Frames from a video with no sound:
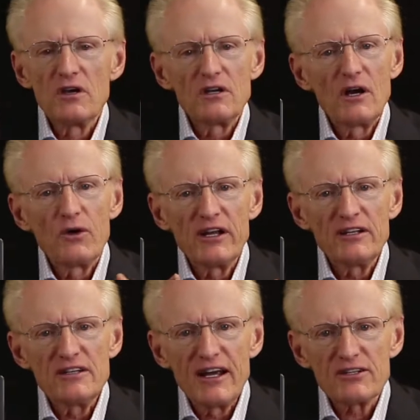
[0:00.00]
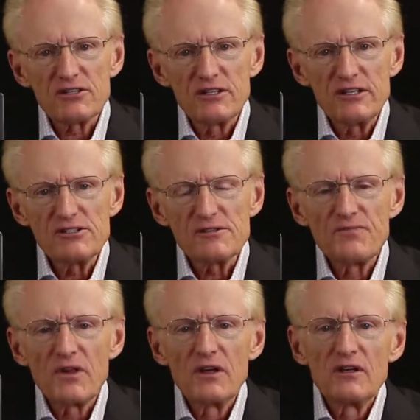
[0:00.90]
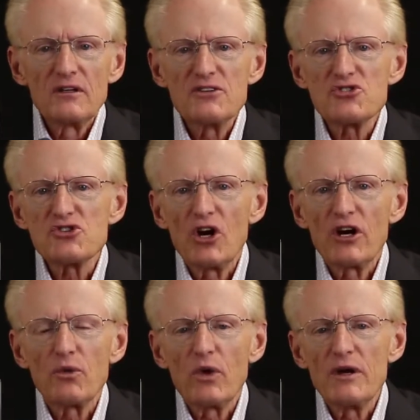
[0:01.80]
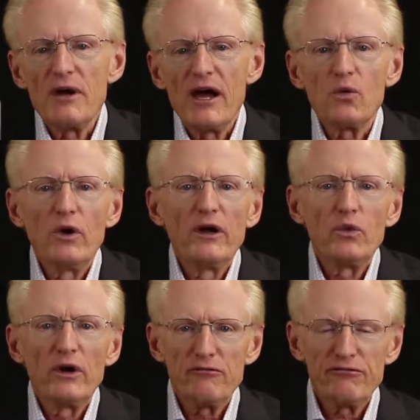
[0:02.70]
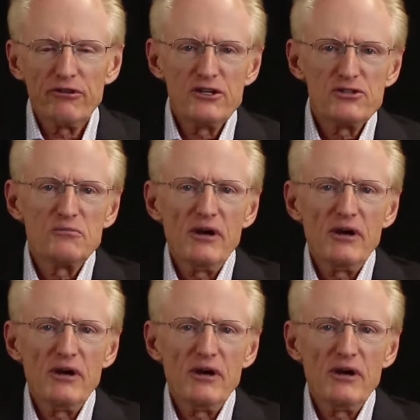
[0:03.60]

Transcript: Now an index lease, these started way back when inflation,